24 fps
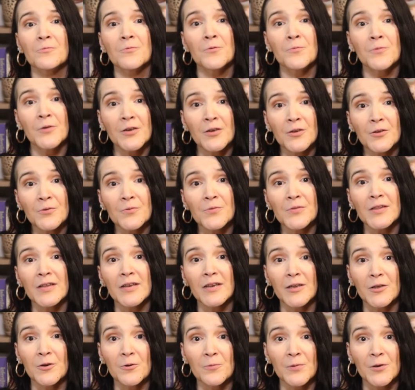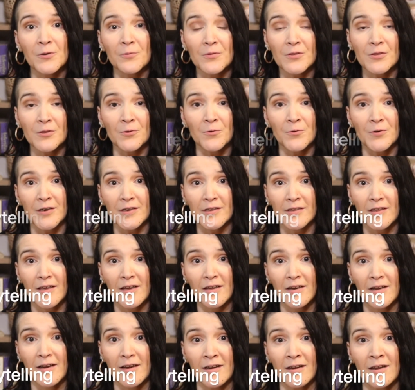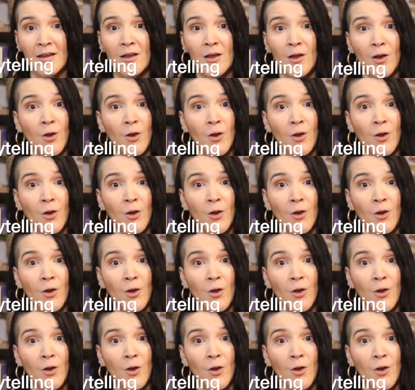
we want to use a little bit of storytelling.